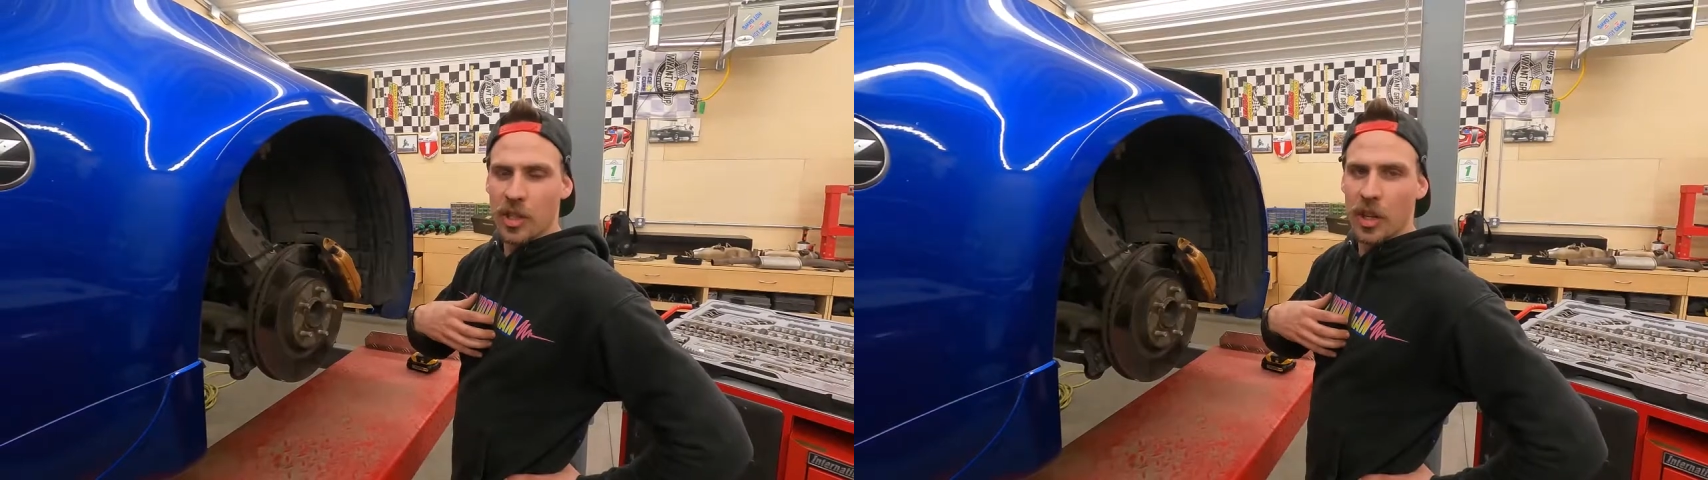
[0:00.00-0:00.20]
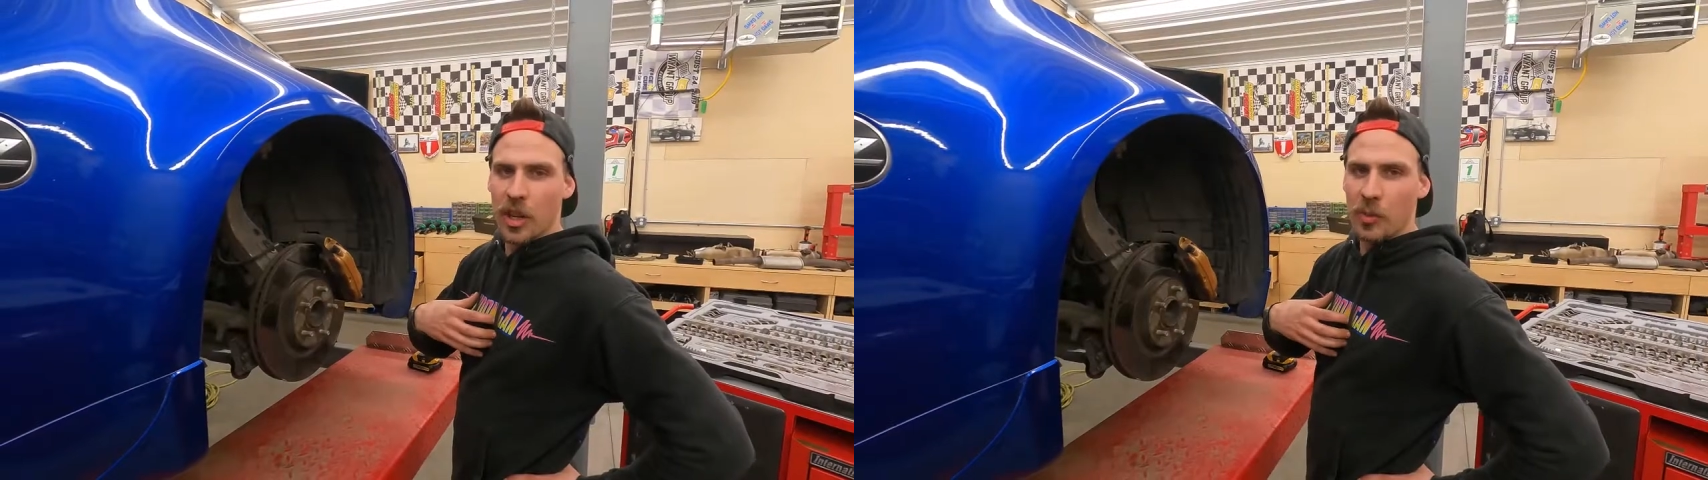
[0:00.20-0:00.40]

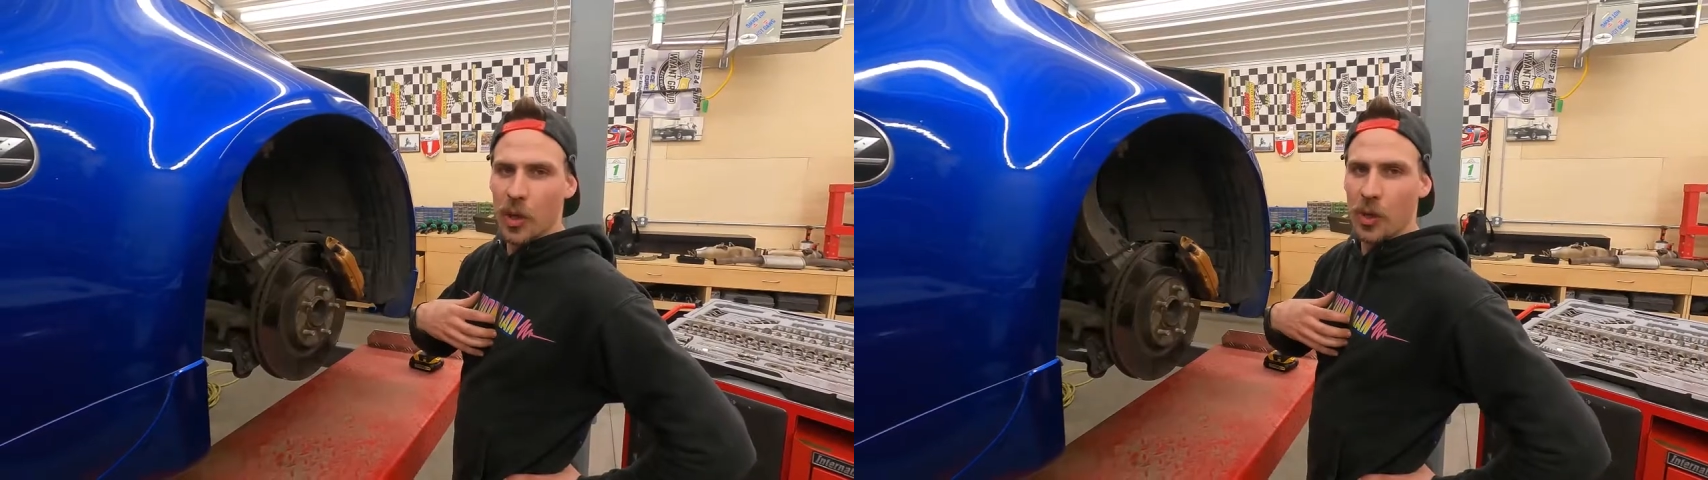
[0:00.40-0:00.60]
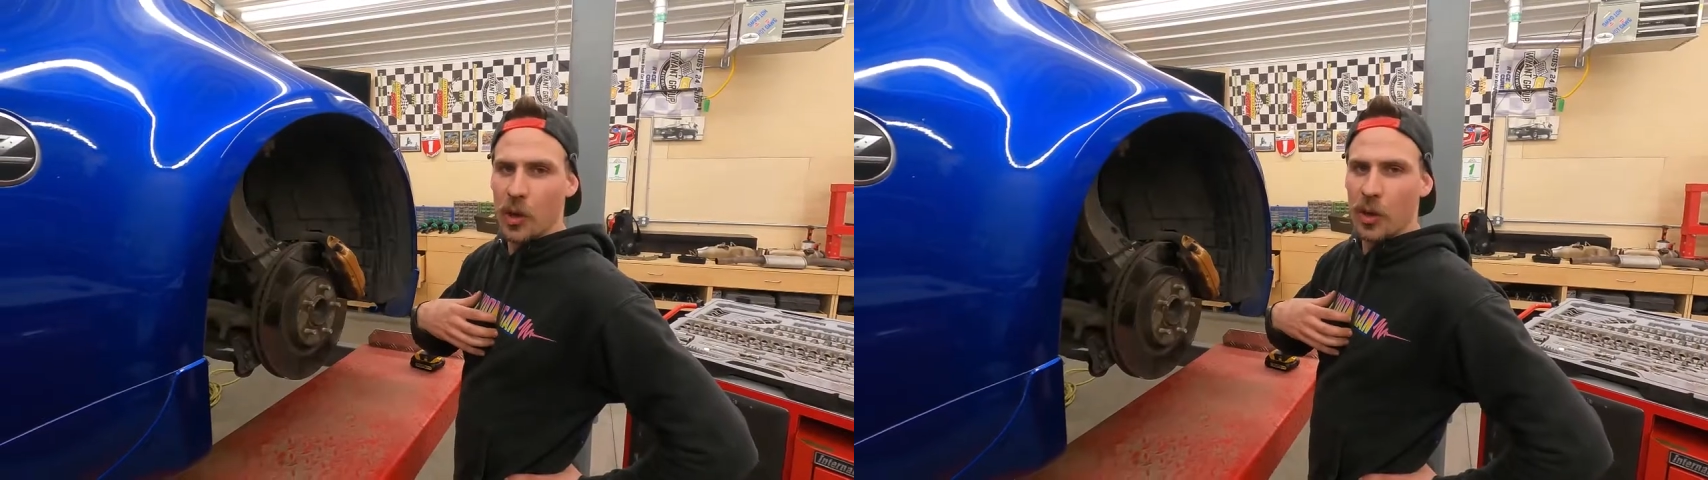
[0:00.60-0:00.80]
on how to
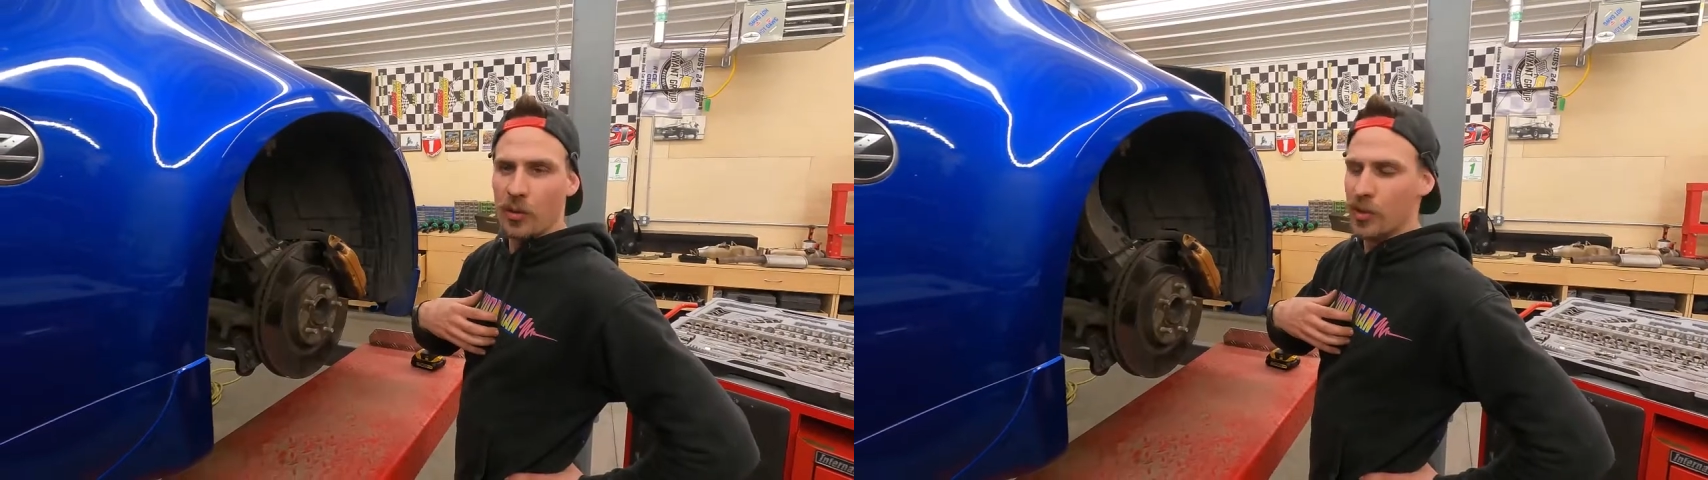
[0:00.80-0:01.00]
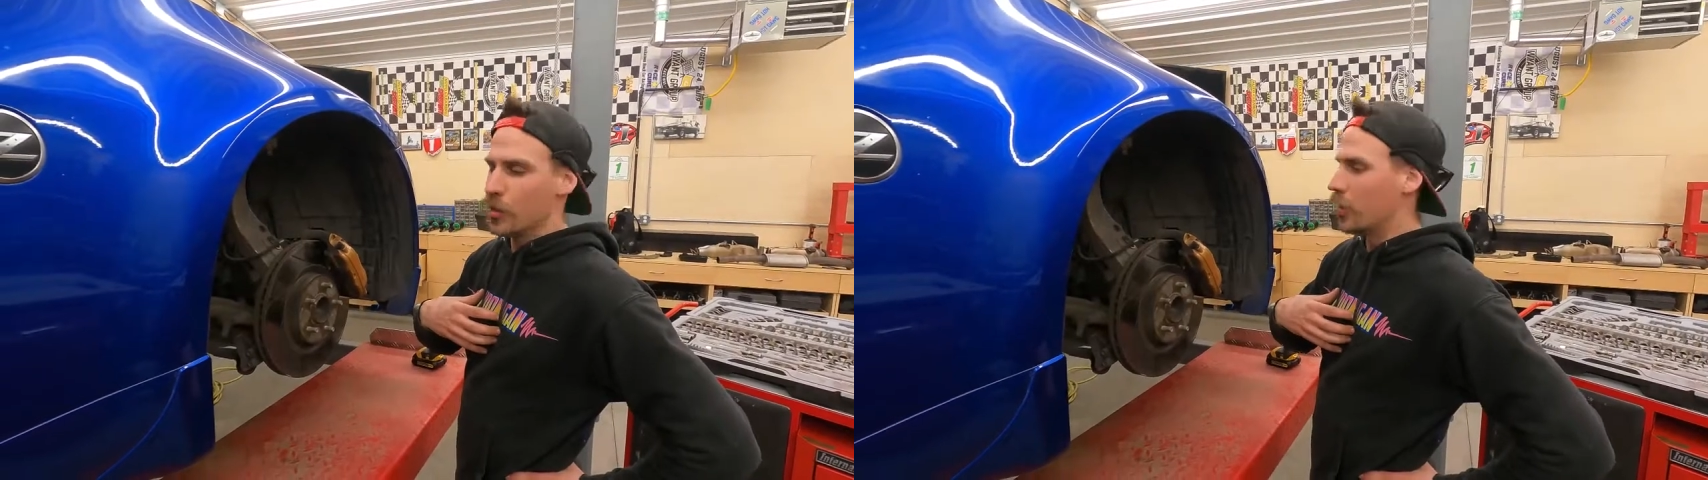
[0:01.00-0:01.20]
put
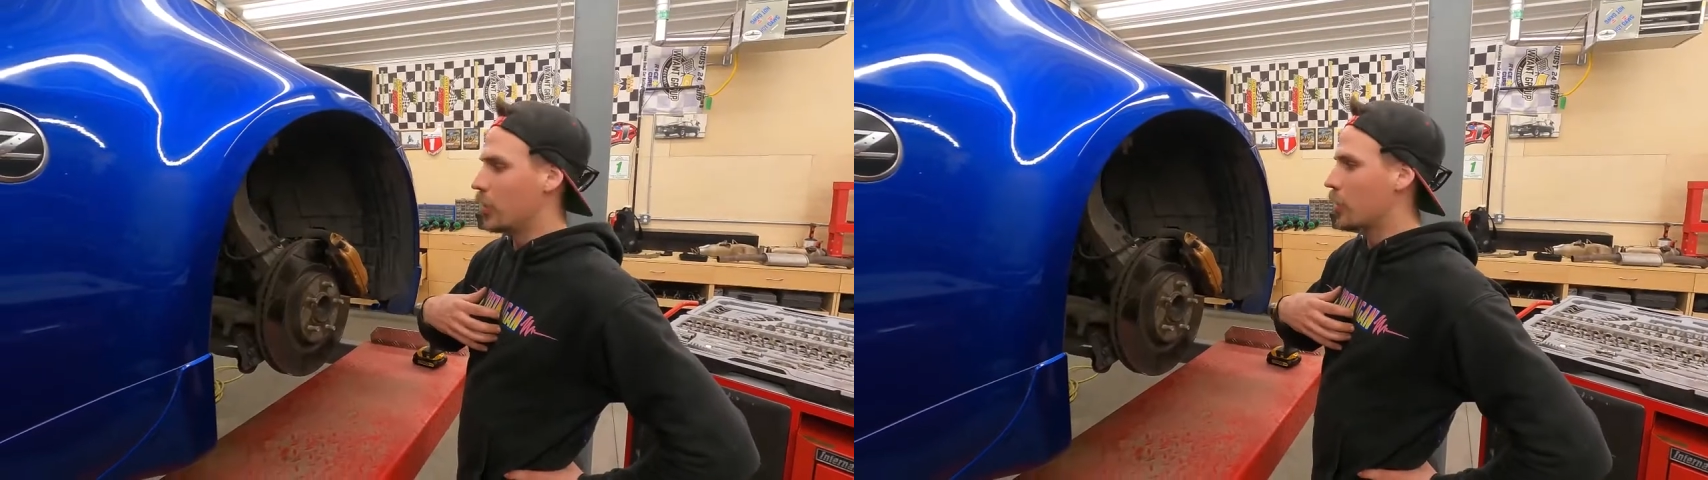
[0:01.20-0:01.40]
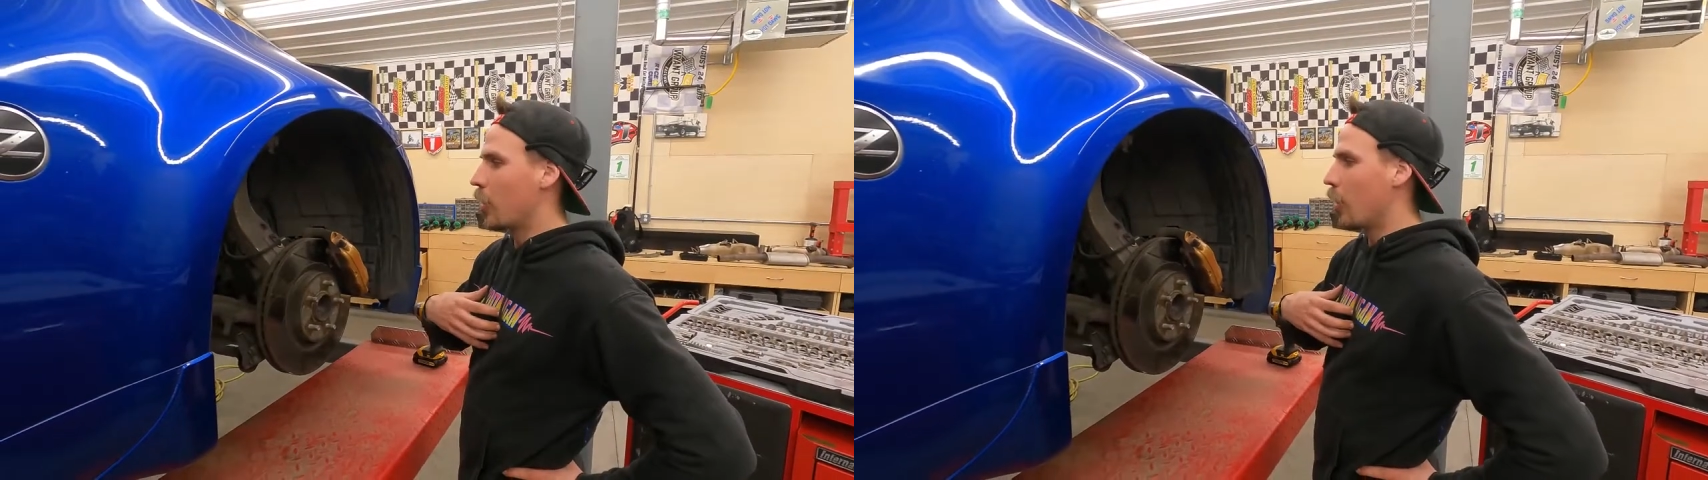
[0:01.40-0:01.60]
coilovers on
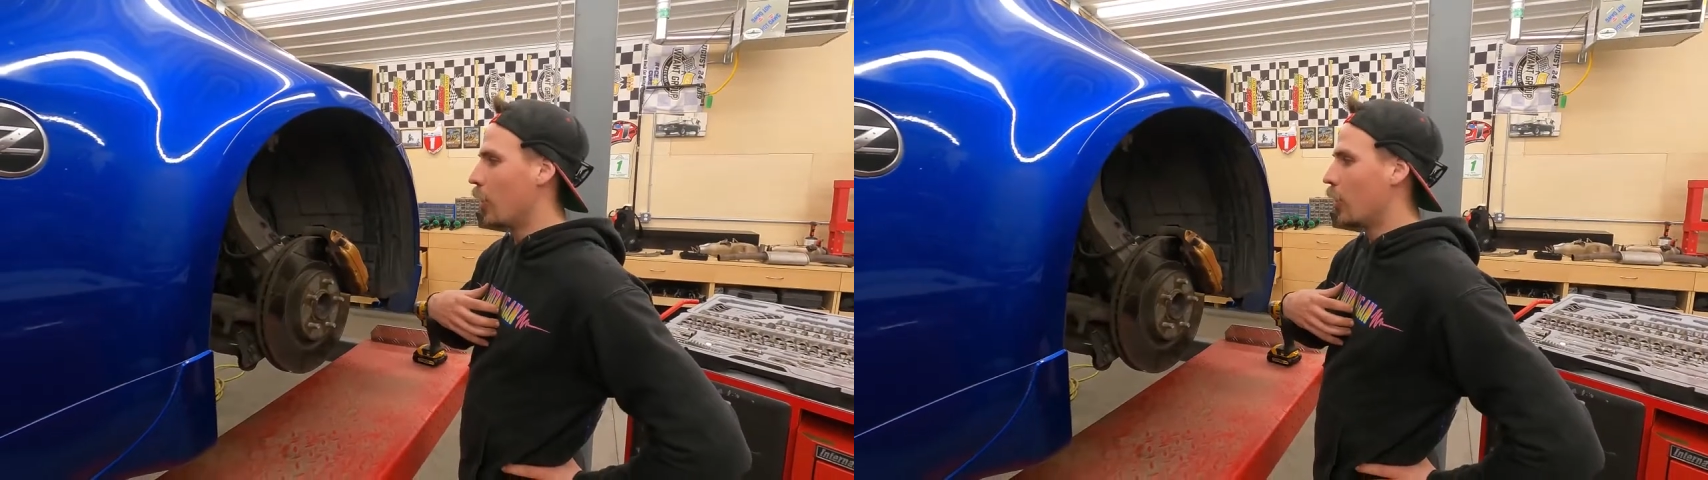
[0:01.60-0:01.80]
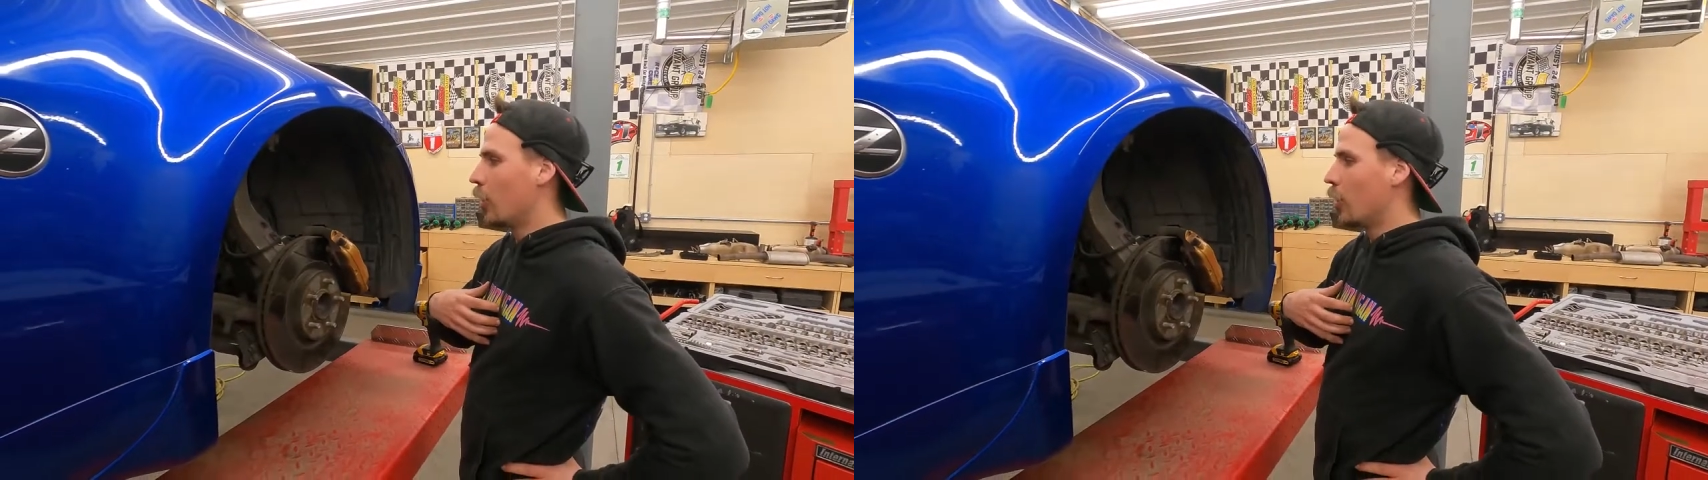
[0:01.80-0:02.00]
this car,